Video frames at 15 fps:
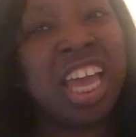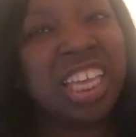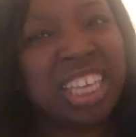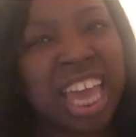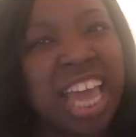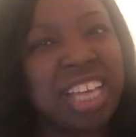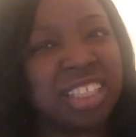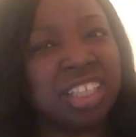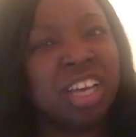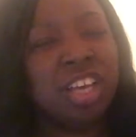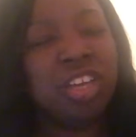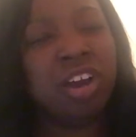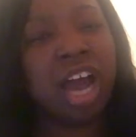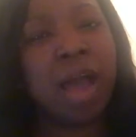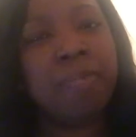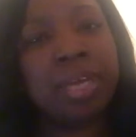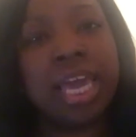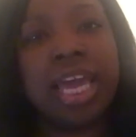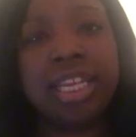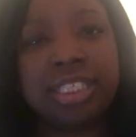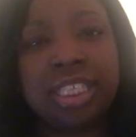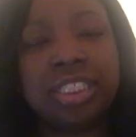Yes, you're
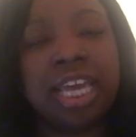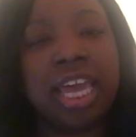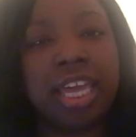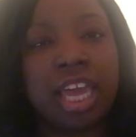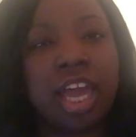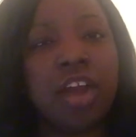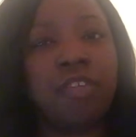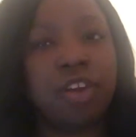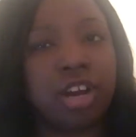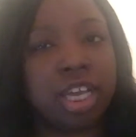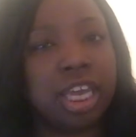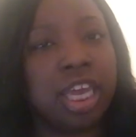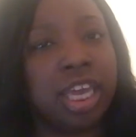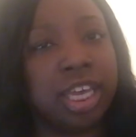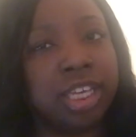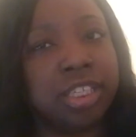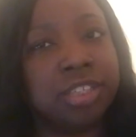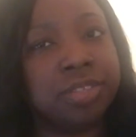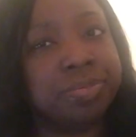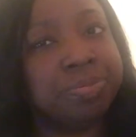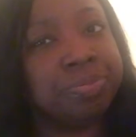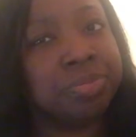obligated to take care of her kids.